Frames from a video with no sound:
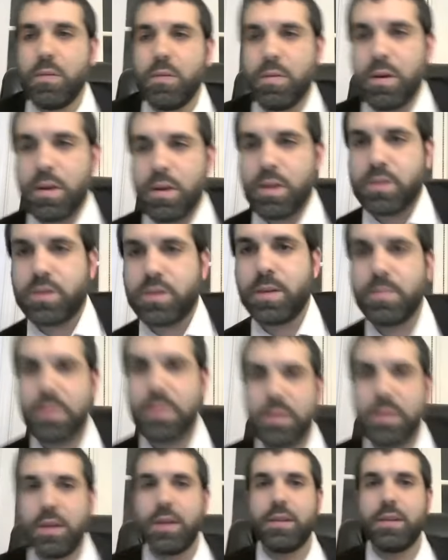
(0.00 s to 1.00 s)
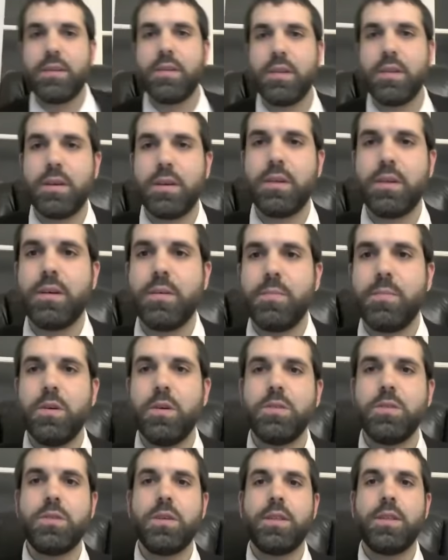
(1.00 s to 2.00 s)
where Hashem said to
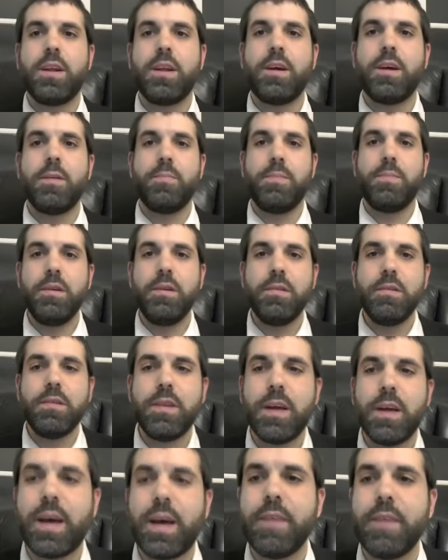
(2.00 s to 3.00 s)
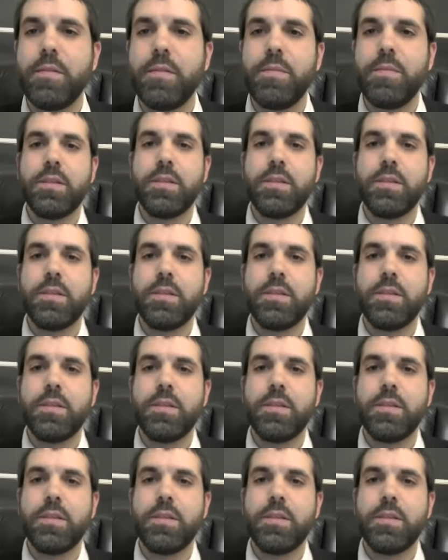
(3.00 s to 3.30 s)
Moshe that I appeared to Avram,